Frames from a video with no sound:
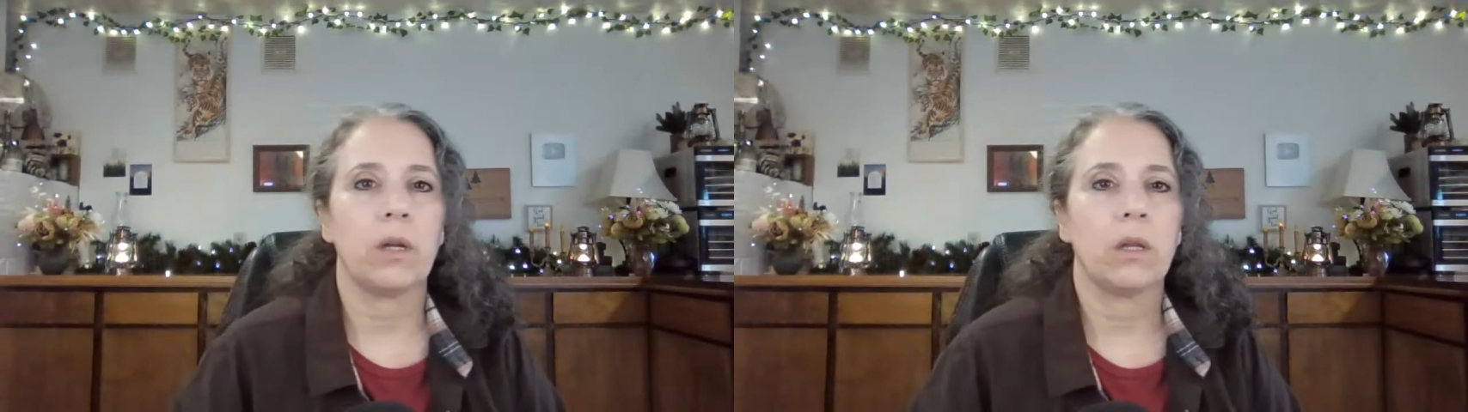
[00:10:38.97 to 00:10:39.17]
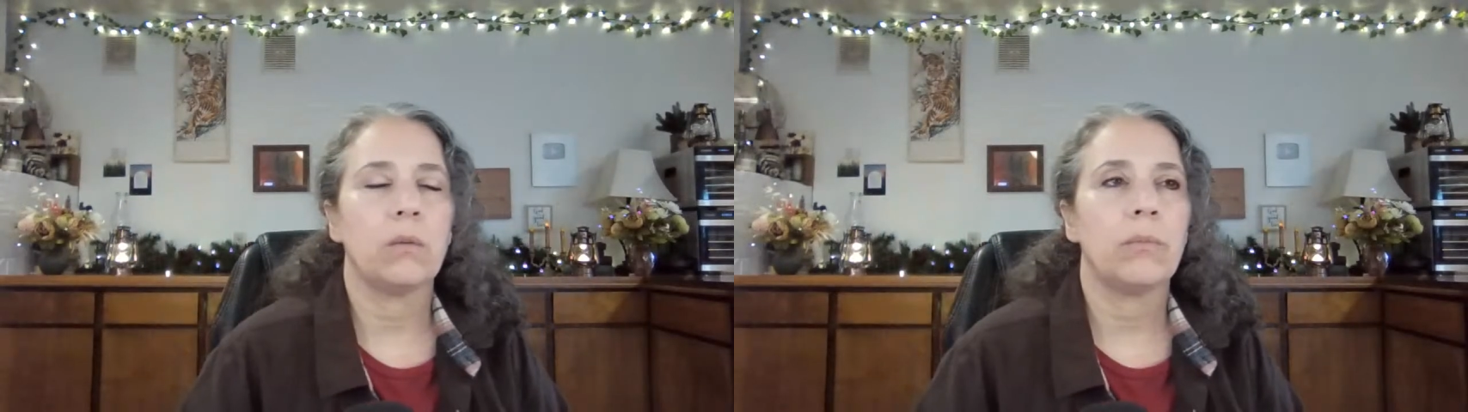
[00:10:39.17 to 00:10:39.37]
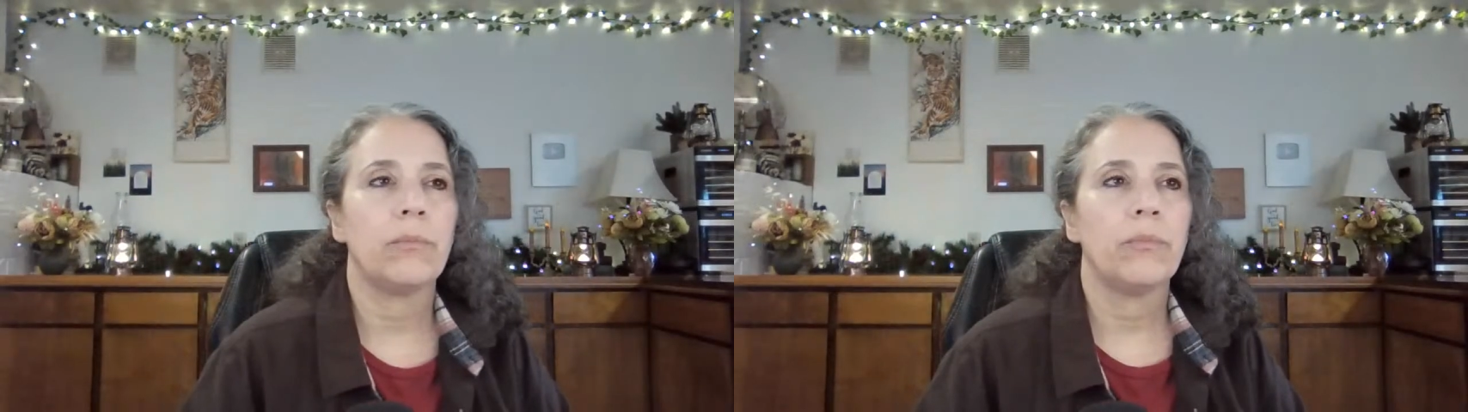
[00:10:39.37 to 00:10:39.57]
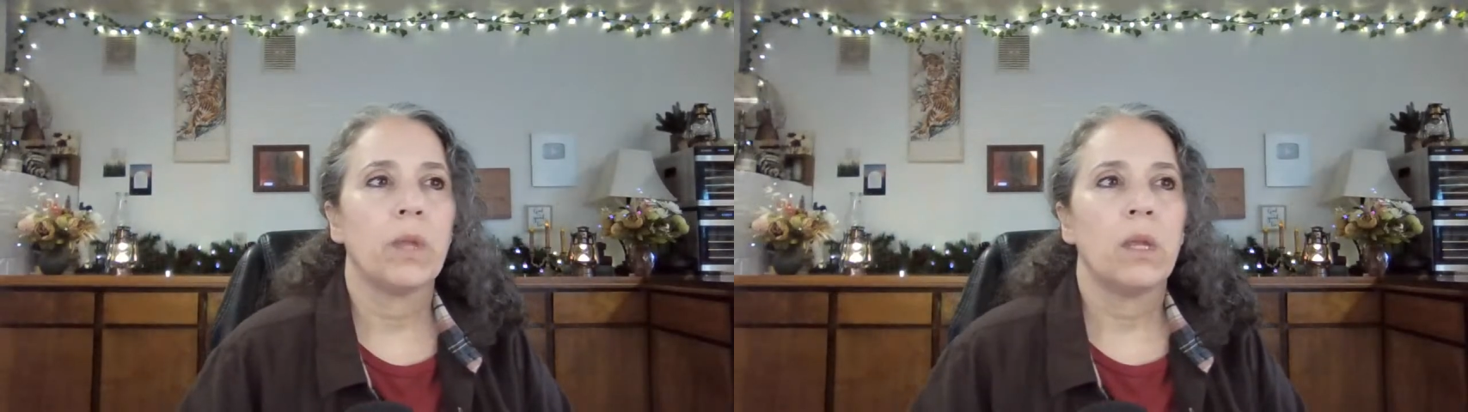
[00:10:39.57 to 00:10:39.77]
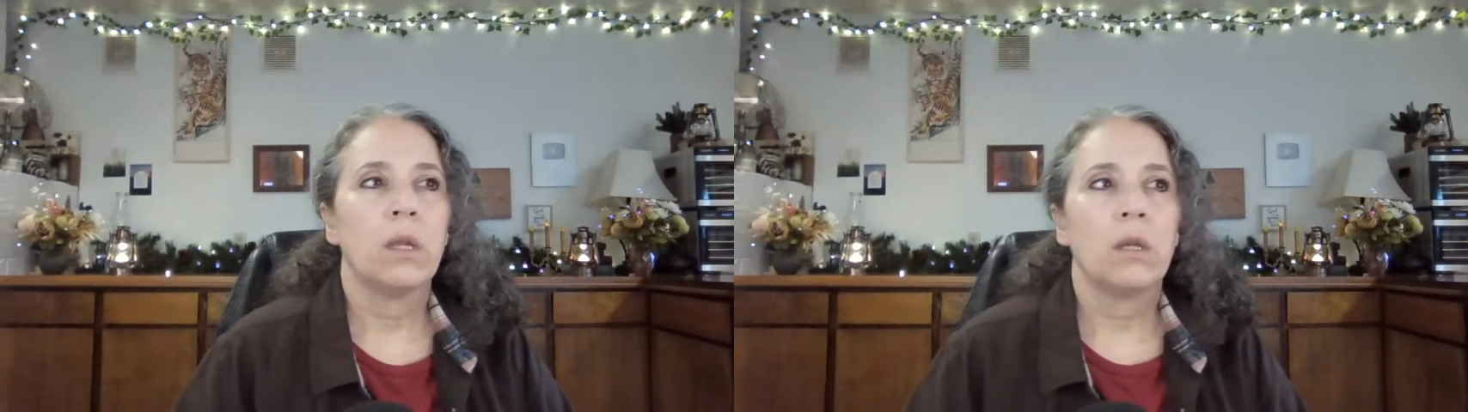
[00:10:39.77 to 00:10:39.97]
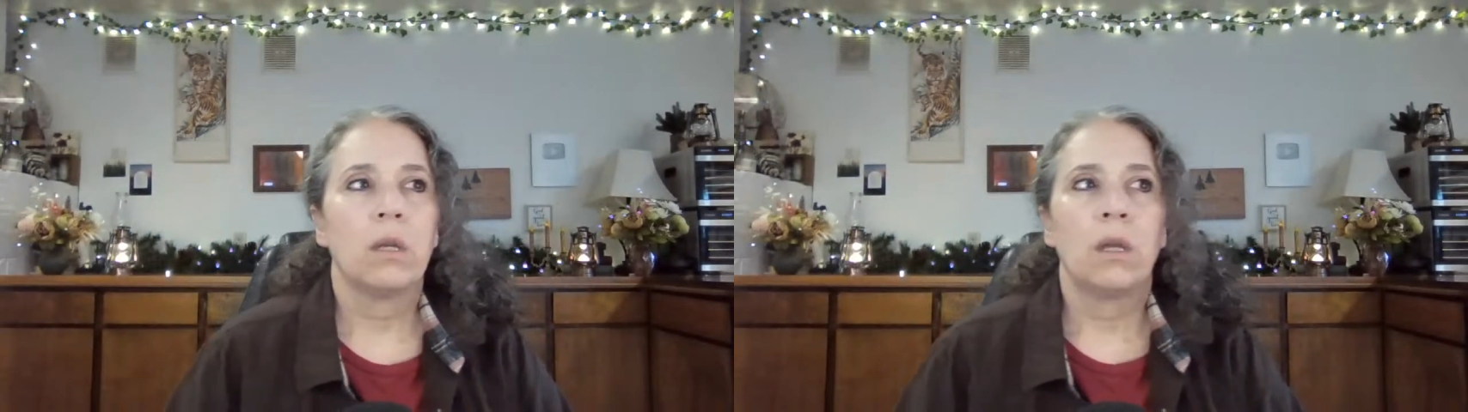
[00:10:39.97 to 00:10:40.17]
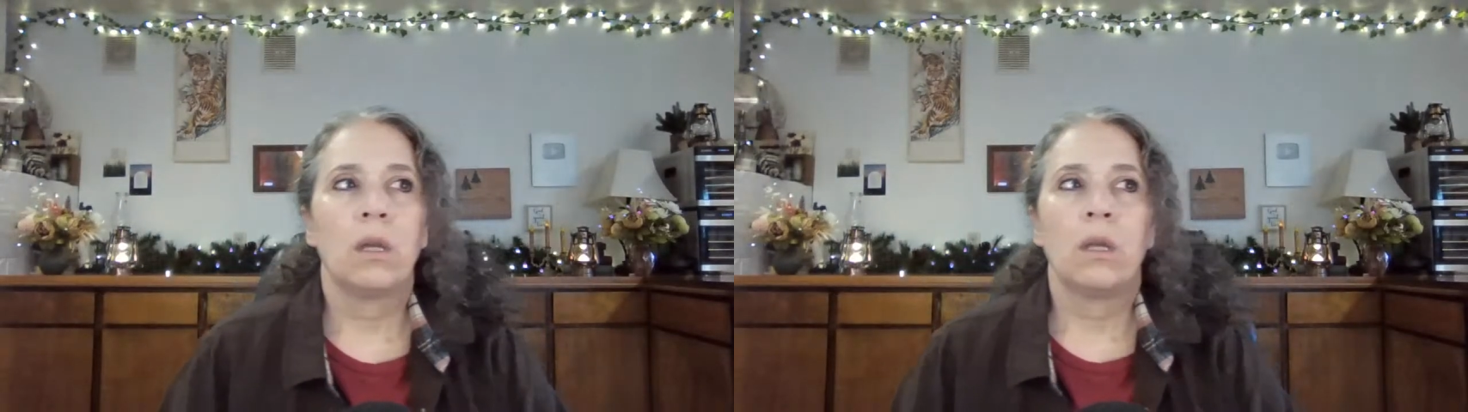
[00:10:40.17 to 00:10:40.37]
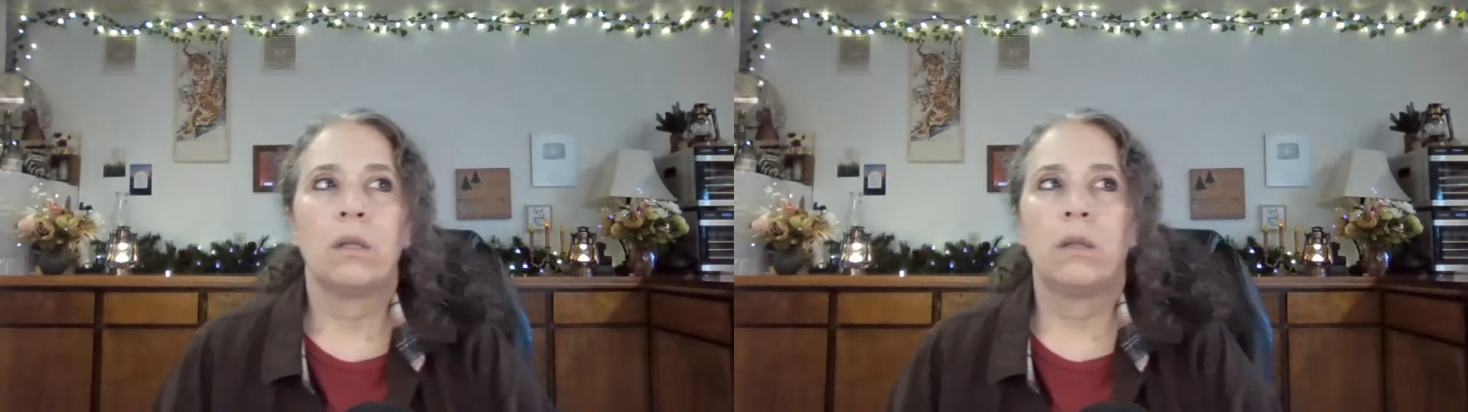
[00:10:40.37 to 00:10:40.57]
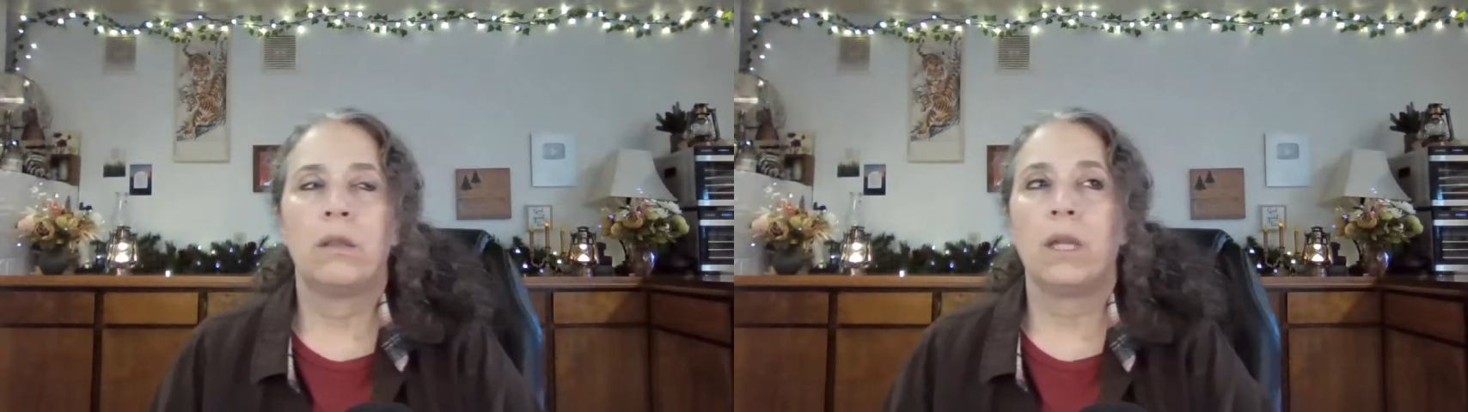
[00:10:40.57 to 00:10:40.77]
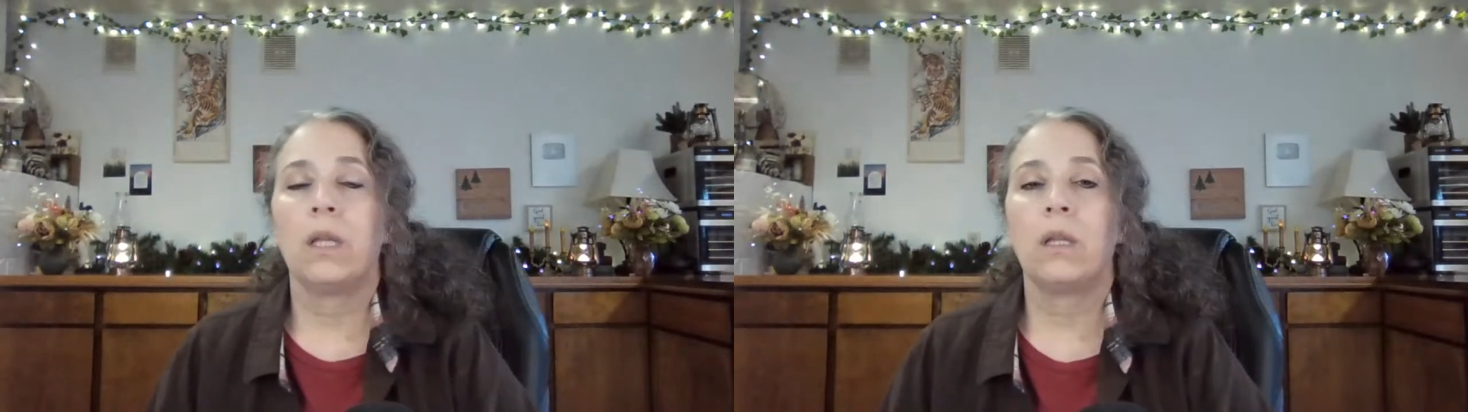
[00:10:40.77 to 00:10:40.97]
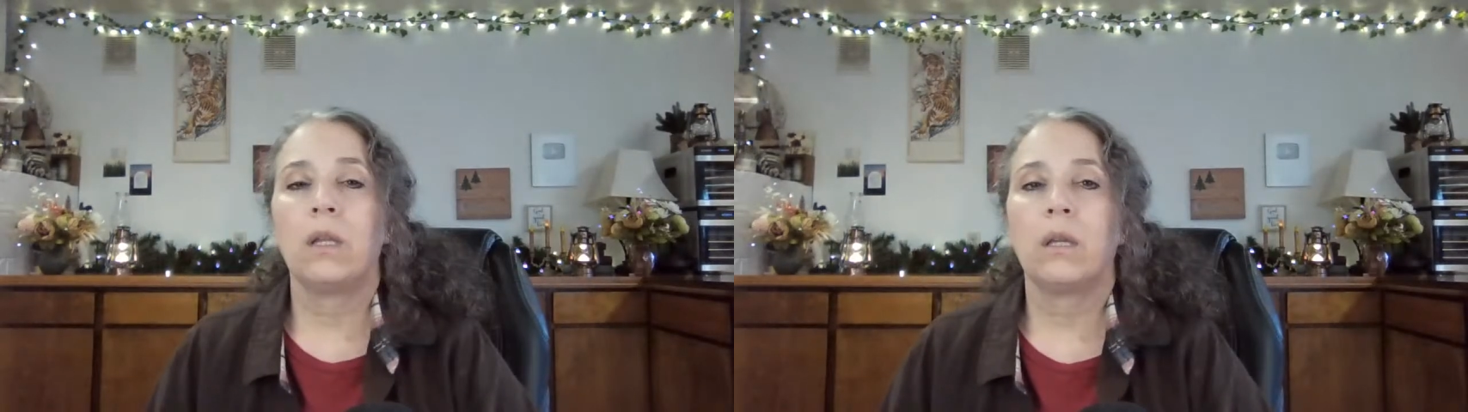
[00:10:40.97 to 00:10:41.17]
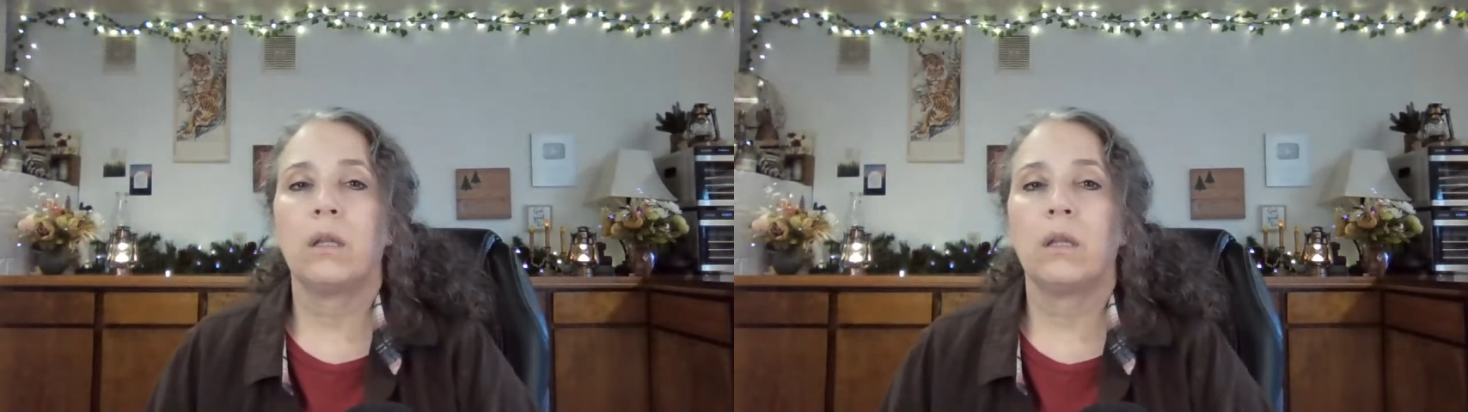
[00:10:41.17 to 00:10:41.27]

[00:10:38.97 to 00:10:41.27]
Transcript: it. Then